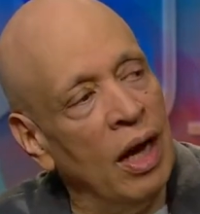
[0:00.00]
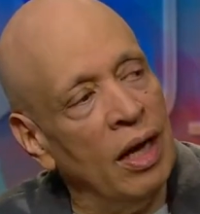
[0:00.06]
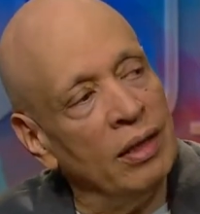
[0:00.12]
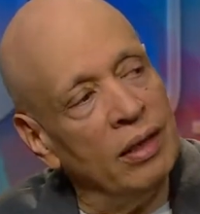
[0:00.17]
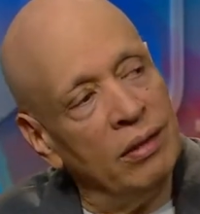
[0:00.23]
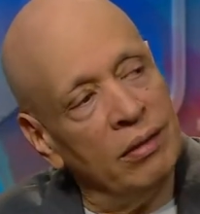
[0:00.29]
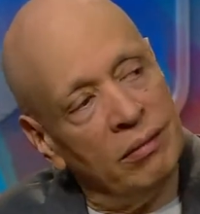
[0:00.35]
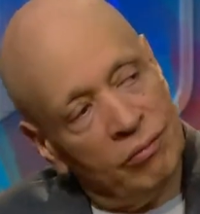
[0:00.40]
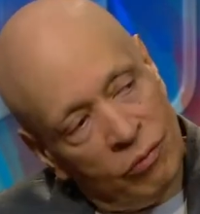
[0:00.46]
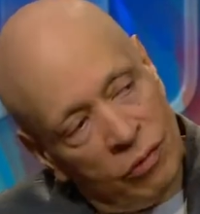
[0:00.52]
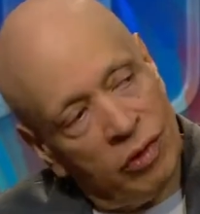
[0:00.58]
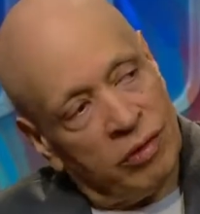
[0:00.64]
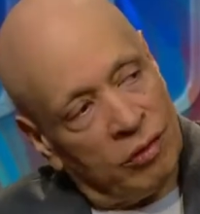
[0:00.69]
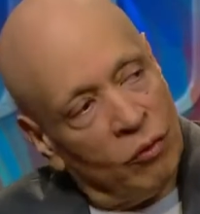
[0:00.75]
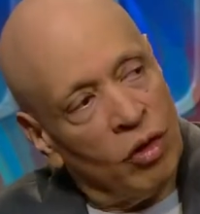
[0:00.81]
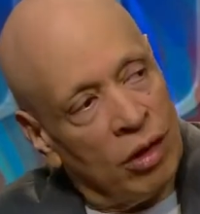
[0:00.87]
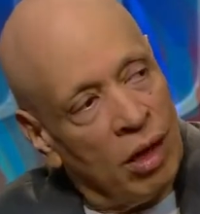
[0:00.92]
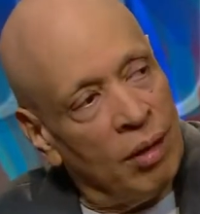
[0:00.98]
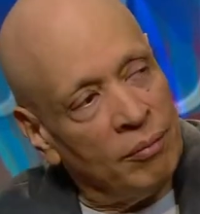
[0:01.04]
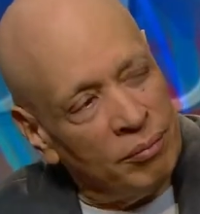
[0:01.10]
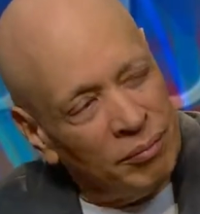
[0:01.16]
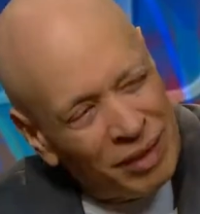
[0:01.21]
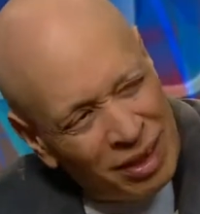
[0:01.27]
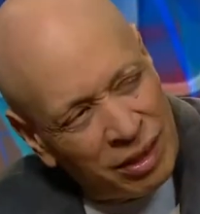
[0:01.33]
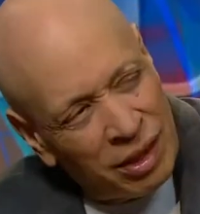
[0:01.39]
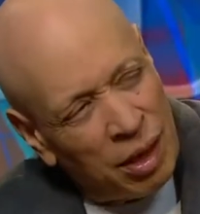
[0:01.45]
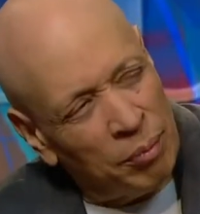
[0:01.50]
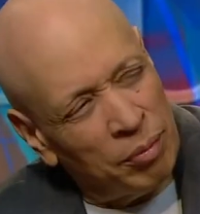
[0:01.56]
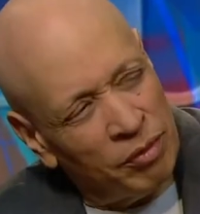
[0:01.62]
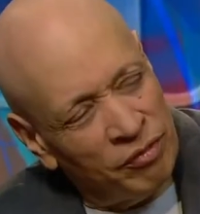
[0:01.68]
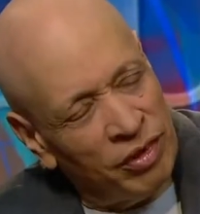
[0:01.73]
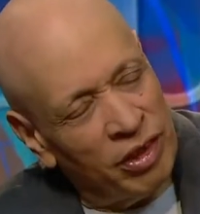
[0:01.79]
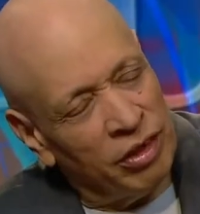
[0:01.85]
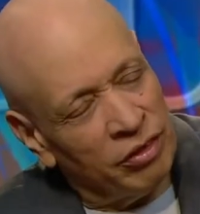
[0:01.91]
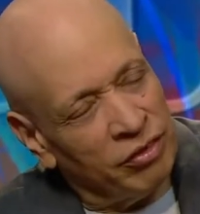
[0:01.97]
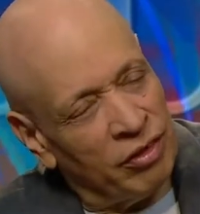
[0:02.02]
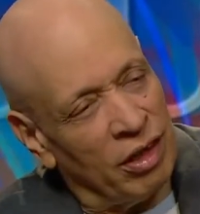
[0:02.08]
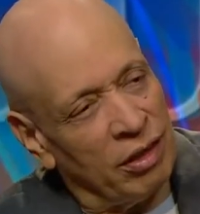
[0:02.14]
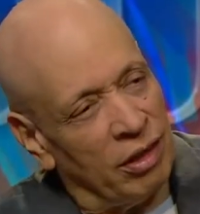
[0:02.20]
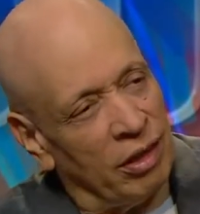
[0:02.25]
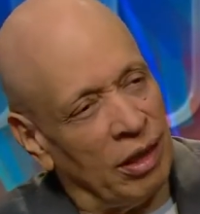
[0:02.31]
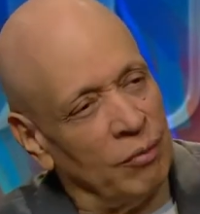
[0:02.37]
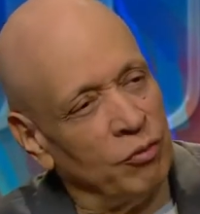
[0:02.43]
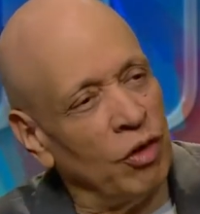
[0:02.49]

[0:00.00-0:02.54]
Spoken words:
and then will come in a couple of years, I think.